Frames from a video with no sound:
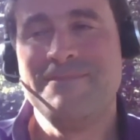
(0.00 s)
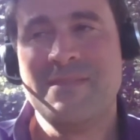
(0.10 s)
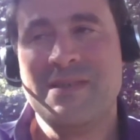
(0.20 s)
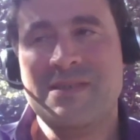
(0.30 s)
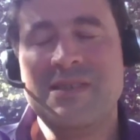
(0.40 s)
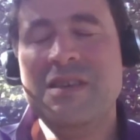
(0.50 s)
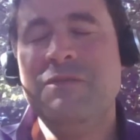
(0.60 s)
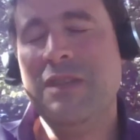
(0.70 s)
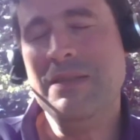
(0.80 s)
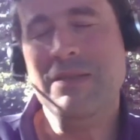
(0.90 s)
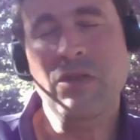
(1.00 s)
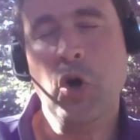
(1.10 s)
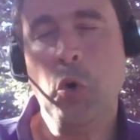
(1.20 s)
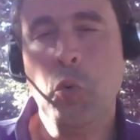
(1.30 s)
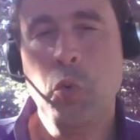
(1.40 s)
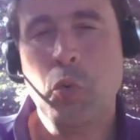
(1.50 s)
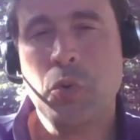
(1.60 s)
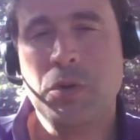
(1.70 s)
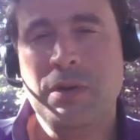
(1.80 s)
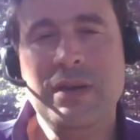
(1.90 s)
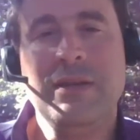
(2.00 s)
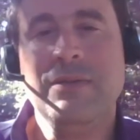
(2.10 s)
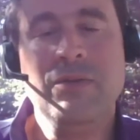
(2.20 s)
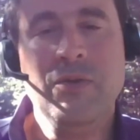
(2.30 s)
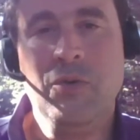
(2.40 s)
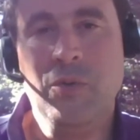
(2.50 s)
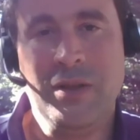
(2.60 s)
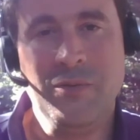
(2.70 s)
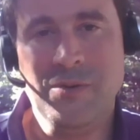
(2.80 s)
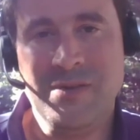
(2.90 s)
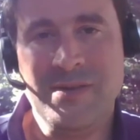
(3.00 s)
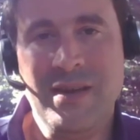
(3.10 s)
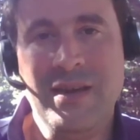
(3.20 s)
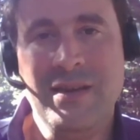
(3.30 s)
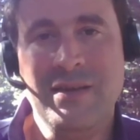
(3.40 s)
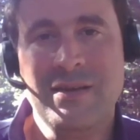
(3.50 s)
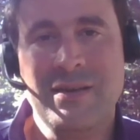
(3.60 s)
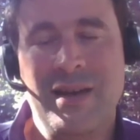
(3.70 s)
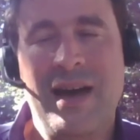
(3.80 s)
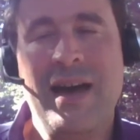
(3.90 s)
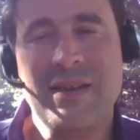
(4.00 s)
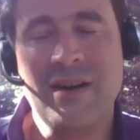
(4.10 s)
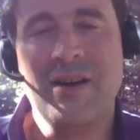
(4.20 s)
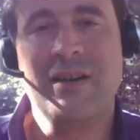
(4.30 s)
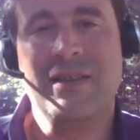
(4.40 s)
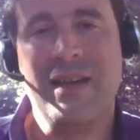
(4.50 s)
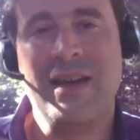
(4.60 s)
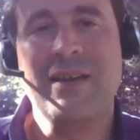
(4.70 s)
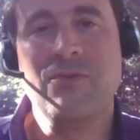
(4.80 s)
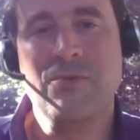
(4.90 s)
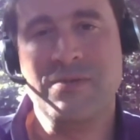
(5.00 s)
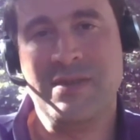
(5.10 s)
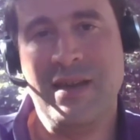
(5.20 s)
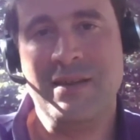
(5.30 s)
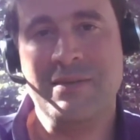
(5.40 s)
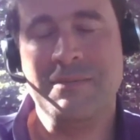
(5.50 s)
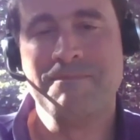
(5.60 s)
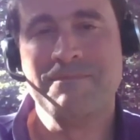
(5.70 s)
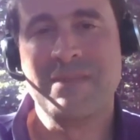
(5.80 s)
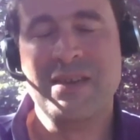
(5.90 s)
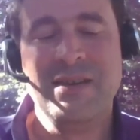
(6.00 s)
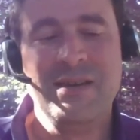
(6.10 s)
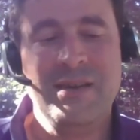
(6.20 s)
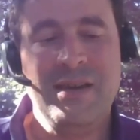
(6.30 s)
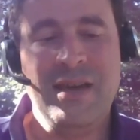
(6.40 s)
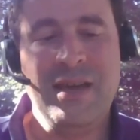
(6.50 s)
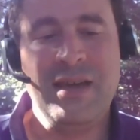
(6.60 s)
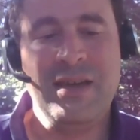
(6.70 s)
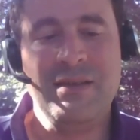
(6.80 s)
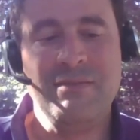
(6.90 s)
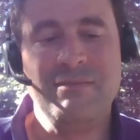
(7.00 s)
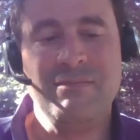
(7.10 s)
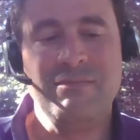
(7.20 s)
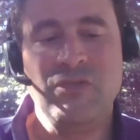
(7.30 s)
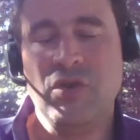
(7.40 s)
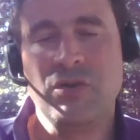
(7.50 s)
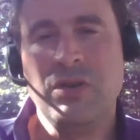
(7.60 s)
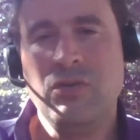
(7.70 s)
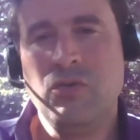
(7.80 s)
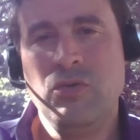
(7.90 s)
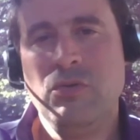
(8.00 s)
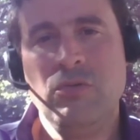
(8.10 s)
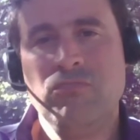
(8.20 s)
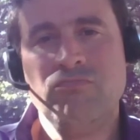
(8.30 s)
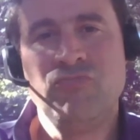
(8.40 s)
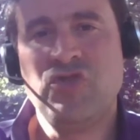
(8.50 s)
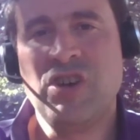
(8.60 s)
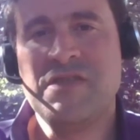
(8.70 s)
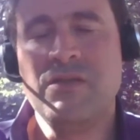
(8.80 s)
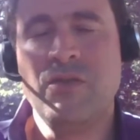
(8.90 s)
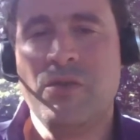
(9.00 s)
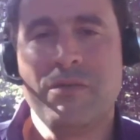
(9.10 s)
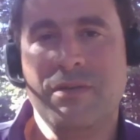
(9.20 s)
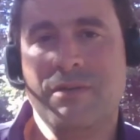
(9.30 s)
Steve didn't know. He didn't know what he was saying. I got it. I understand. And you're going to just ignore it.